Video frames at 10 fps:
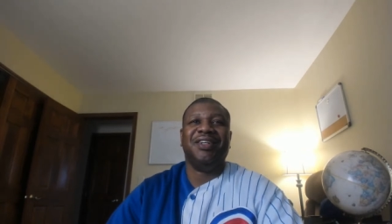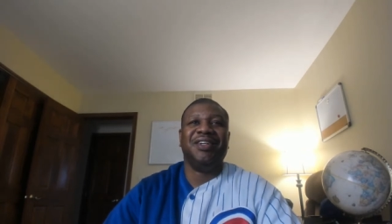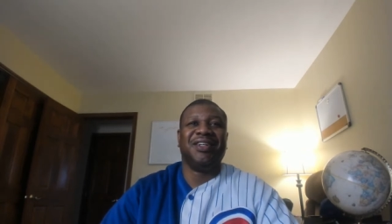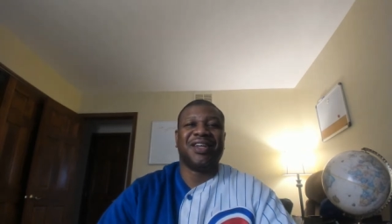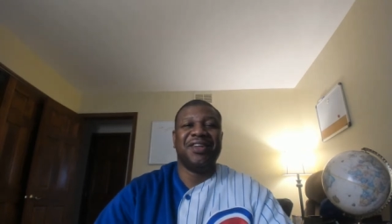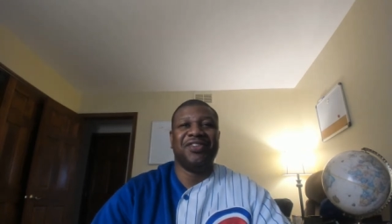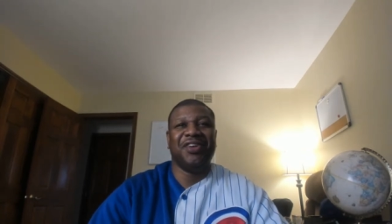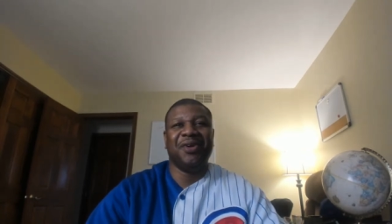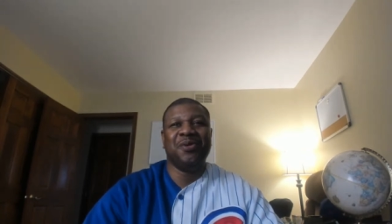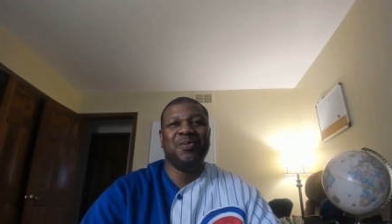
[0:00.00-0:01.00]
Hook and
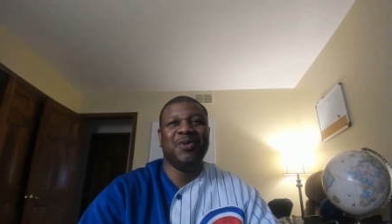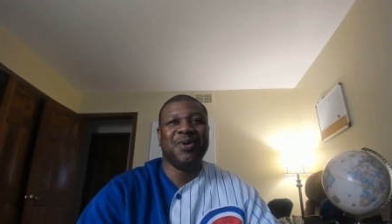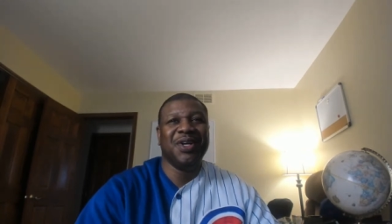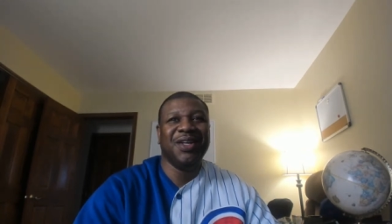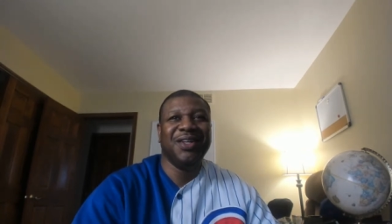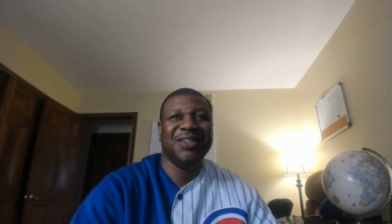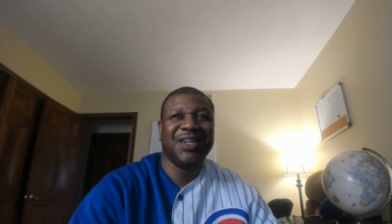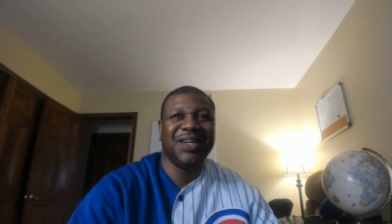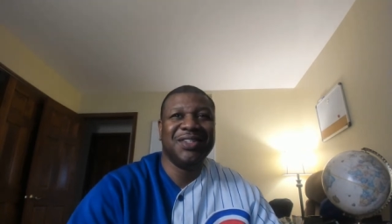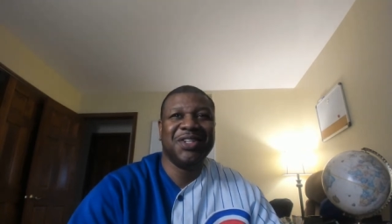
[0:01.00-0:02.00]
Jungle Boy. You
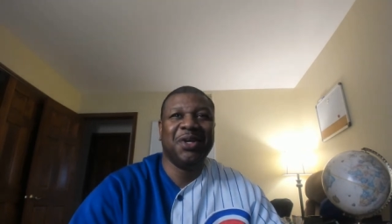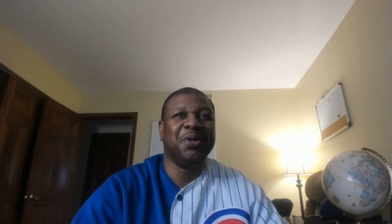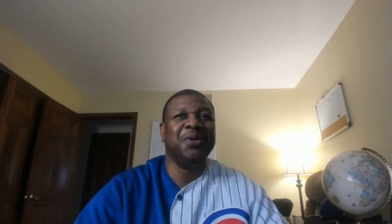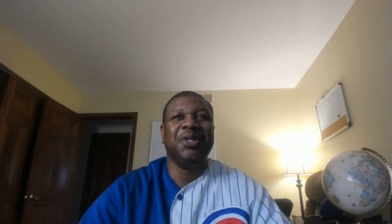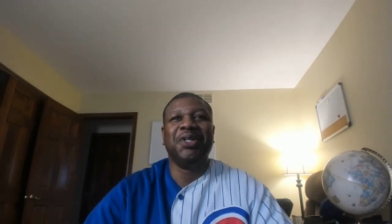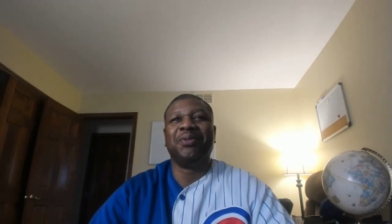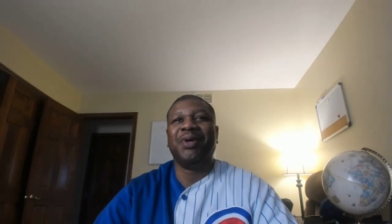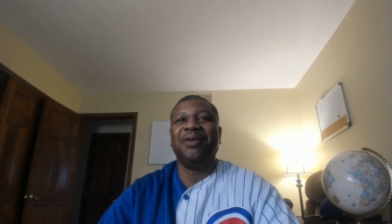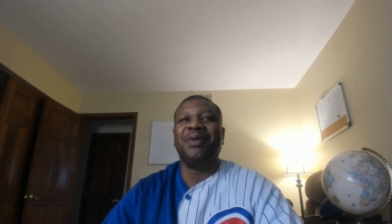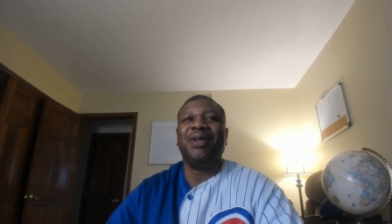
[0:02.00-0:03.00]
got Jungle Hook,
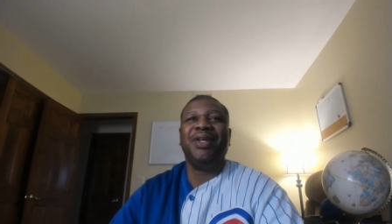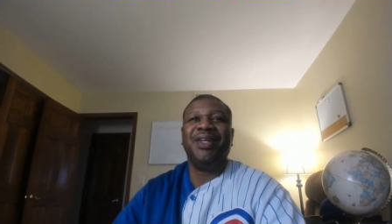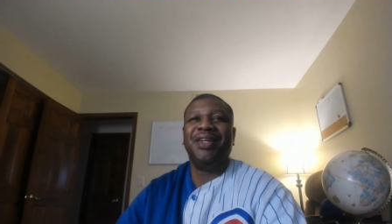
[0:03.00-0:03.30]
baby